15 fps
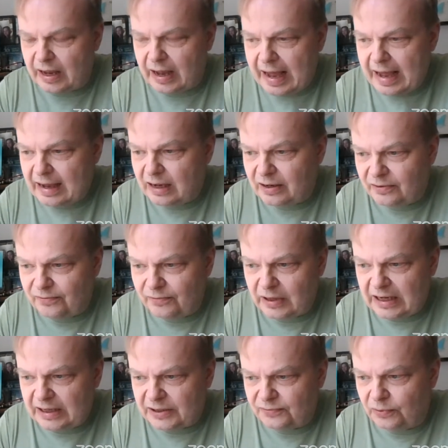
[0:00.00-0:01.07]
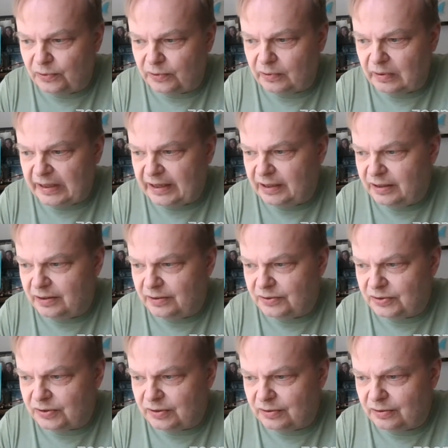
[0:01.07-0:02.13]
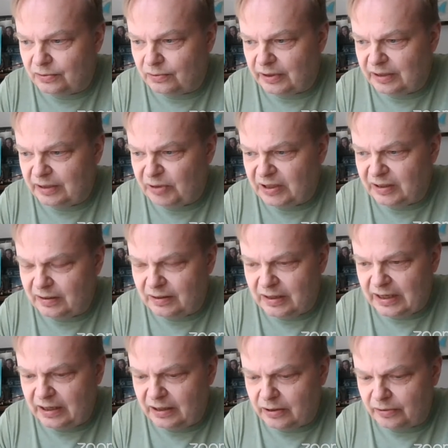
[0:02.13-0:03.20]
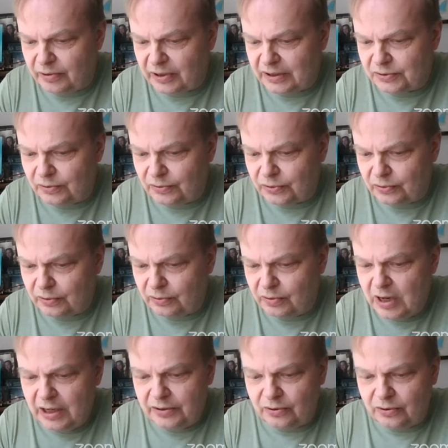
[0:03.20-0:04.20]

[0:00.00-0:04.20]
have as for the latency or limited data rates also.